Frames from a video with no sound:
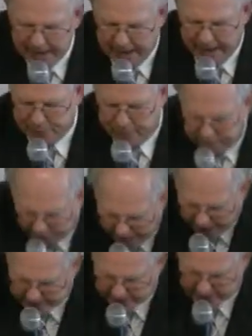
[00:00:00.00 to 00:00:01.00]
in the
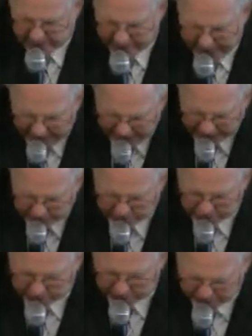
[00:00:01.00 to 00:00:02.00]
presence of the
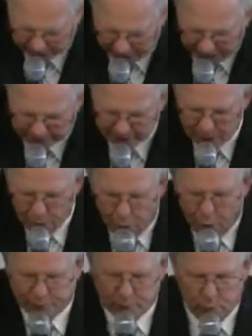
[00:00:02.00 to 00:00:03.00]
angels of God
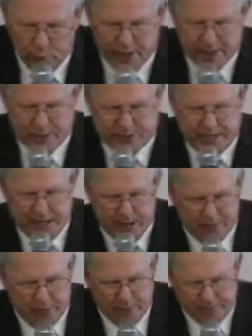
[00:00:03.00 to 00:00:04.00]
over one
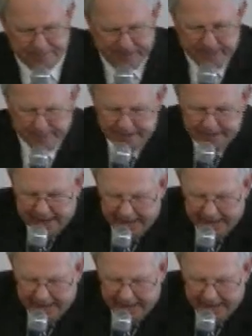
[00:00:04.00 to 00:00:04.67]
sinner that repenteth.